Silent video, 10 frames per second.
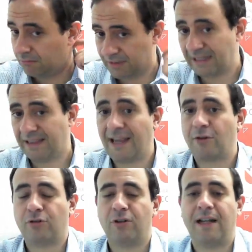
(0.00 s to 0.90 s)
that
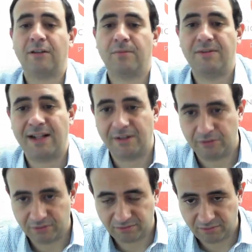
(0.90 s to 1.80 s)
later turned out to be
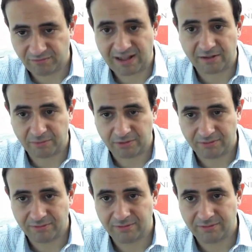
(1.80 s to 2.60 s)
valuable.